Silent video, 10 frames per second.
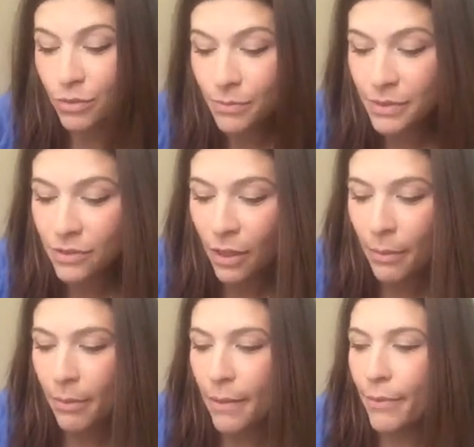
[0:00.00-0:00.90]
Whoops,
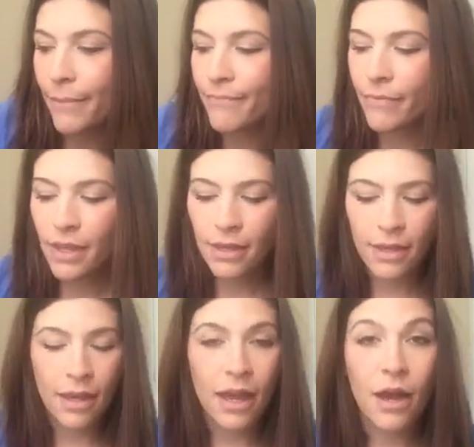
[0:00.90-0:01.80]
dropped my paper.
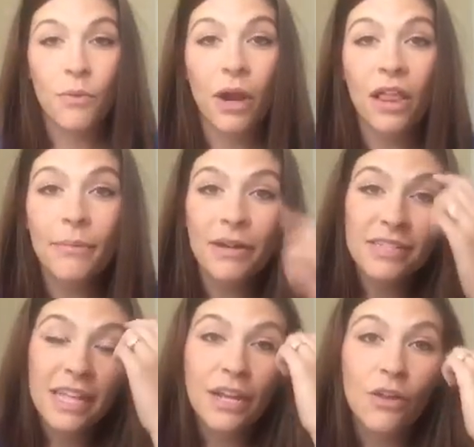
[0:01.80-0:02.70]
We're all about
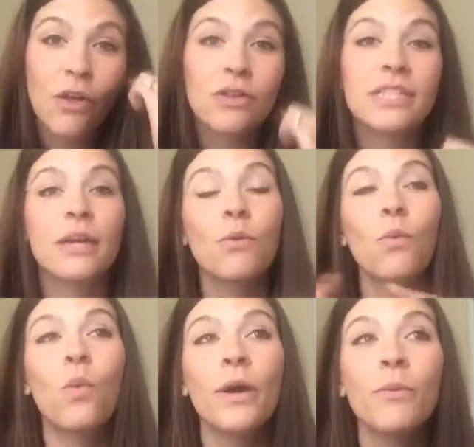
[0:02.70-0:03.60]
setting goals,
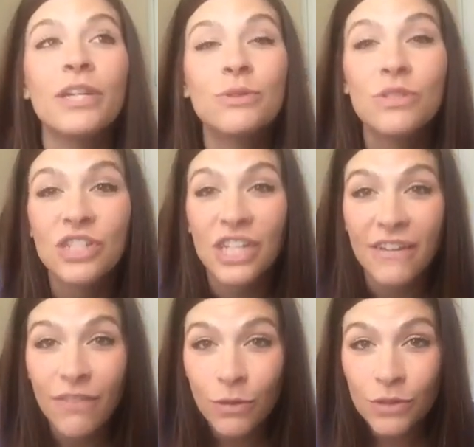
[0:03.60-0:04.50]
and one way to
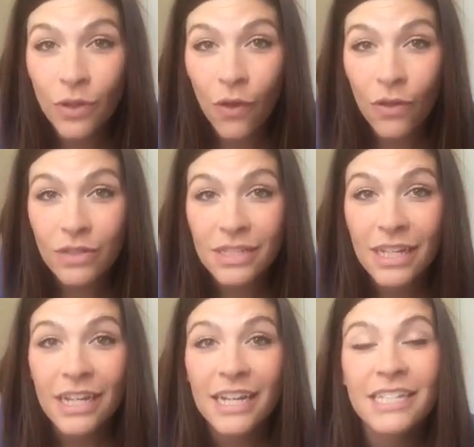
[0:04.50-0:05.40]
achieve those goals
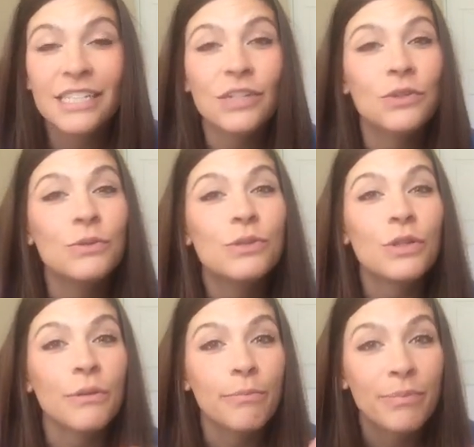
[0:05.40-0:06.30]
is to use
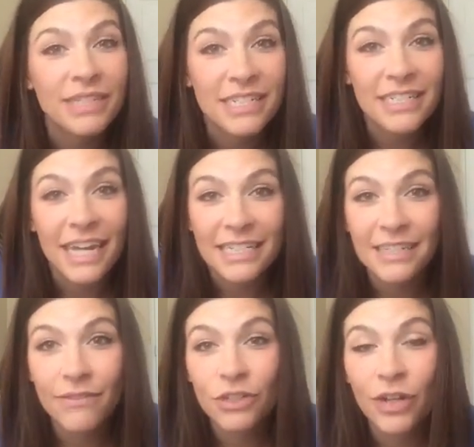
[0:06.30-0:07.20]
your business
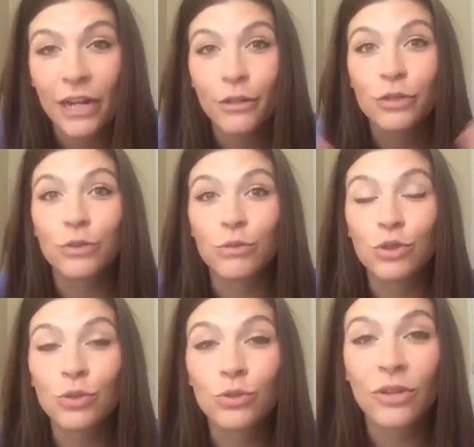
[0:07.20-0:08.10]
activity tracker to
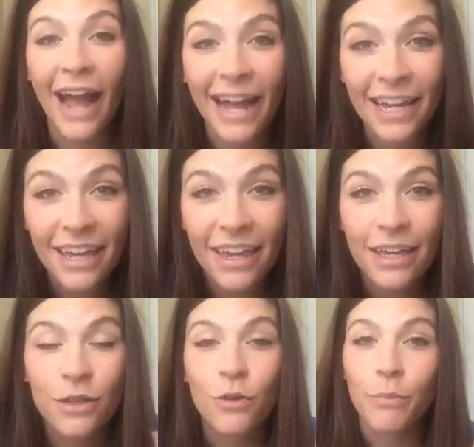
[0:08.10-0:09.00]
track
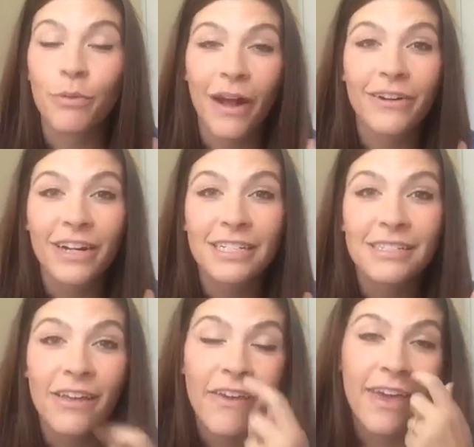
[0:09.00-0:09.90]
your
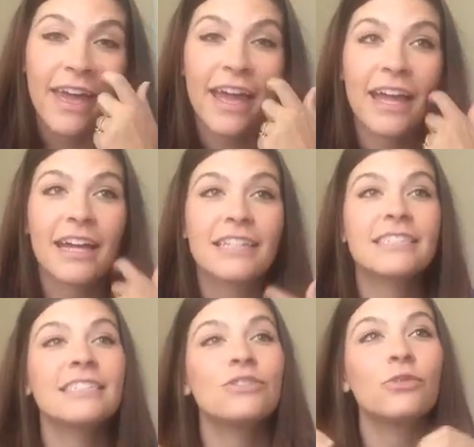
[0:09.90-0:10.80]
progress.
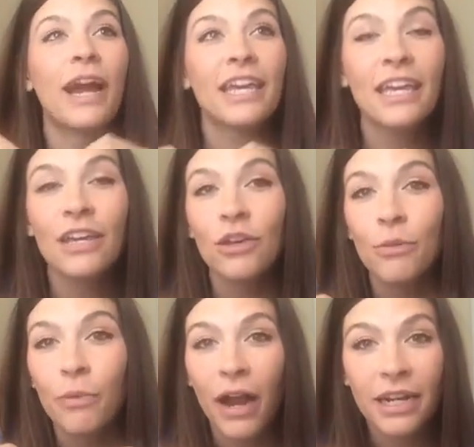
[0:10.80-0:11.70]
And tracking
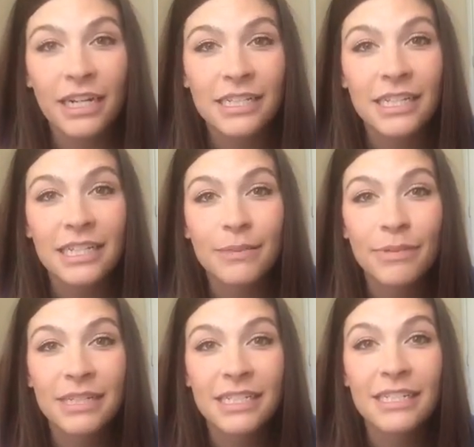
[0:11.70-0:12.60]
your progress in this
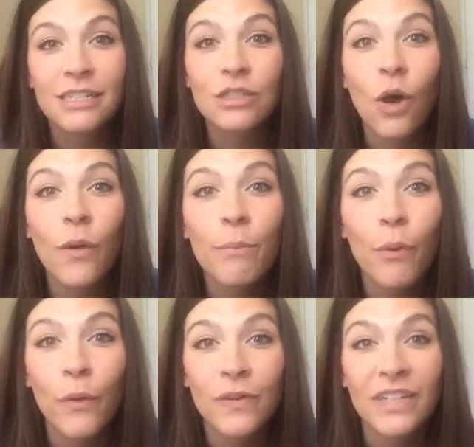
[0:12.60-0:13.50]
business is so
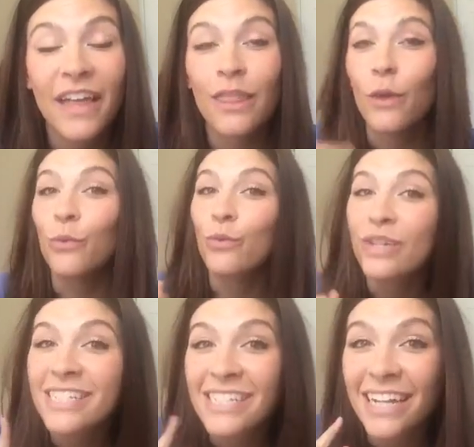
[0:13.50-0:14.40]
important, and the
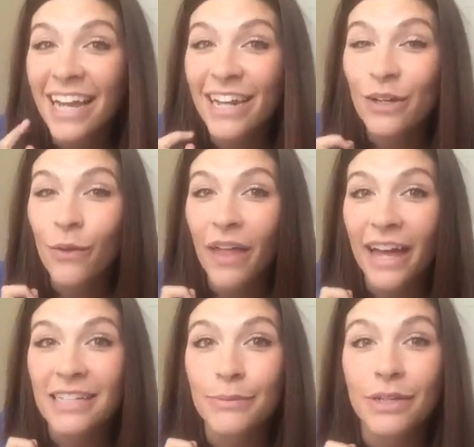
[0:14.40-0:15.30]
reason I know
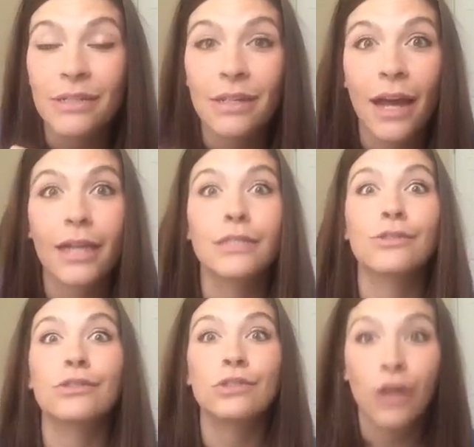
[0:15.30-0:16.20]
that is because I
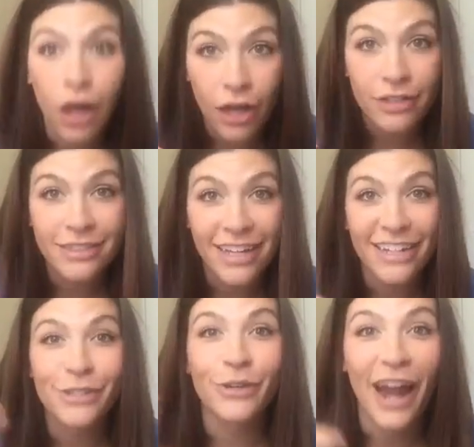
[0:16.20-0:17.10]
sucked
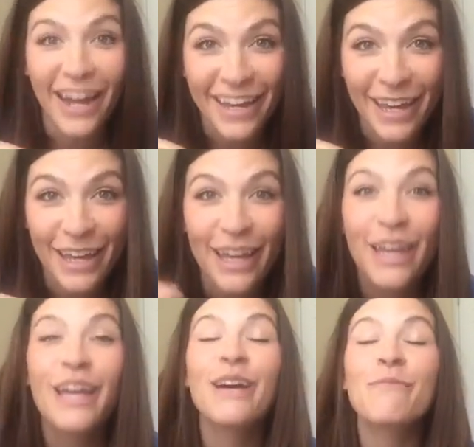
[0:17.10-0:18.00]
at tracking
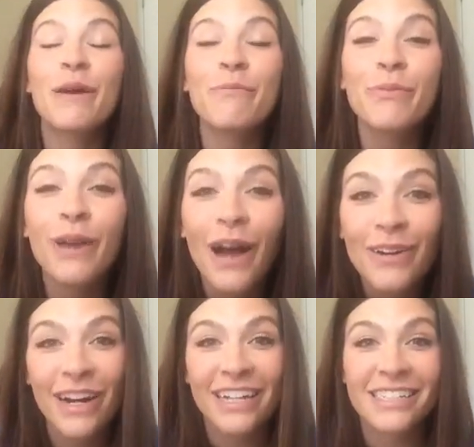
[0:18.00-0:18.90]
my
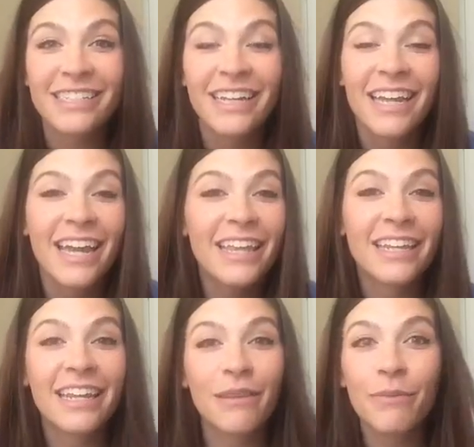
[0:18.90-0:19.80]
progress
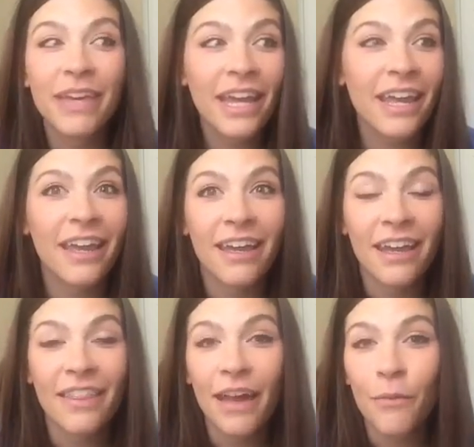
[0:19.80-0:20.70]
in the beginning,
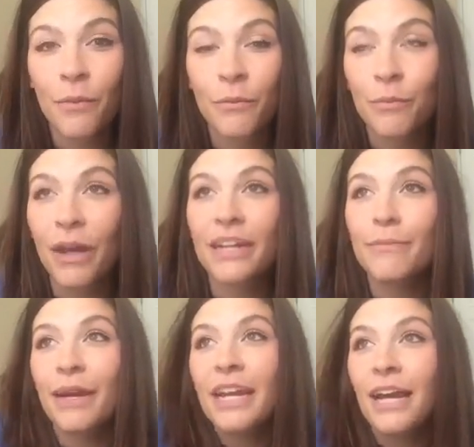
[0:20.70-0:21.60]
and that
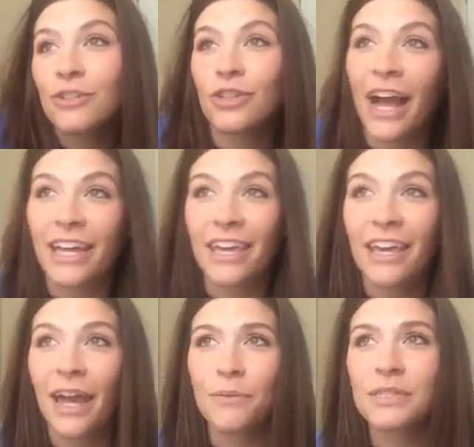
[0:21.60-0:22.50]
by not
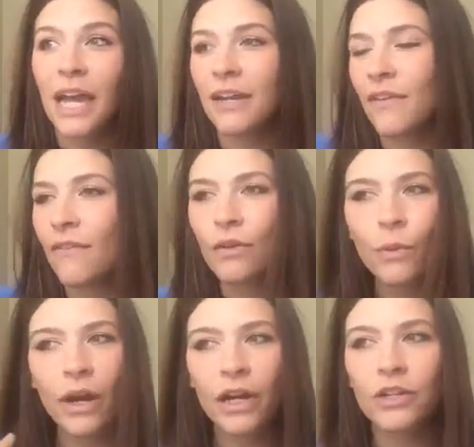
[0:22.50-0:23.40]
tracking, I was kind of
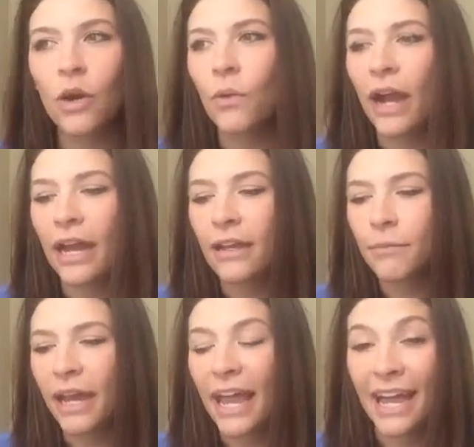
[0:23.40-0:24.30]
everywhere and nowhere. I
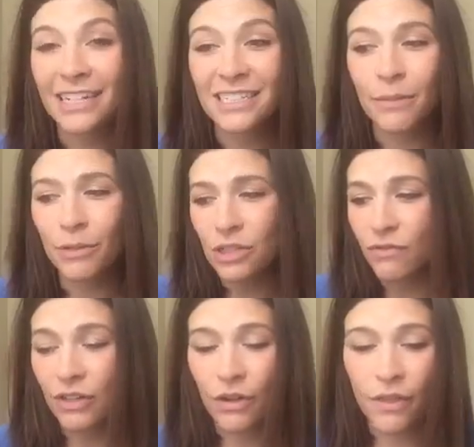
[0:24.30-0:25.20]
had my hand in a bunch
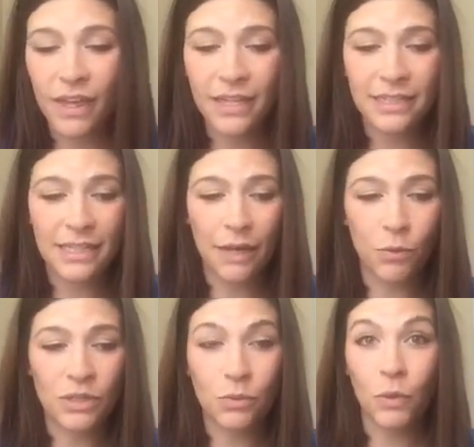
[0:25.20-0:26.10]
of little things
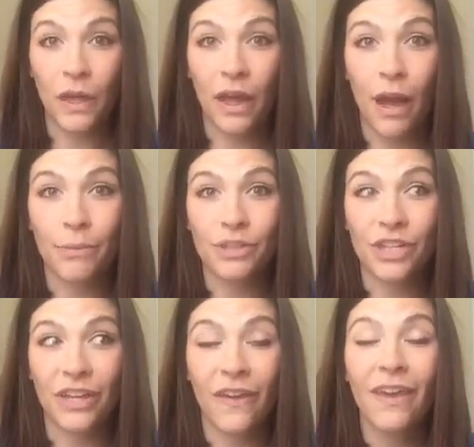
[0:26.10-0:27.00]
and wasn't really
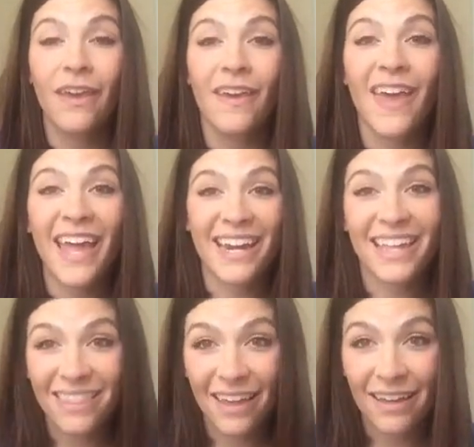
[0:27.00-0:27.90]
accomplishing
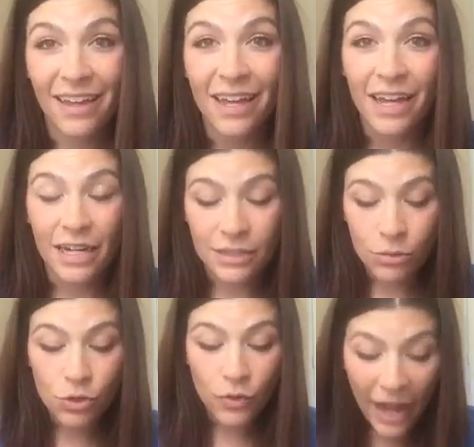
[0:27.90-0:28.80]
anything. And
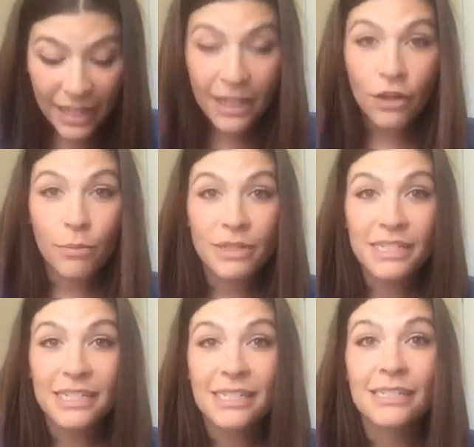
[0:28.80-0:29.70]
so tracking your
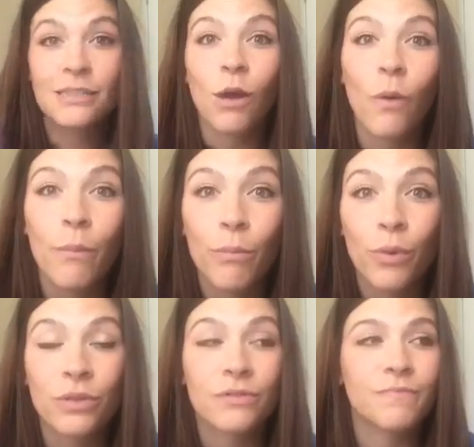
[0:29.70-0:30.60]
business is so
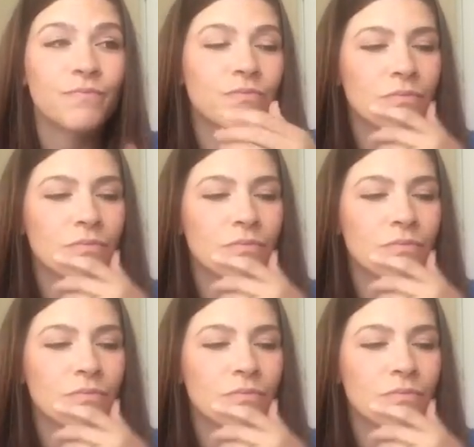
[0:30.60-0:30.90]
important.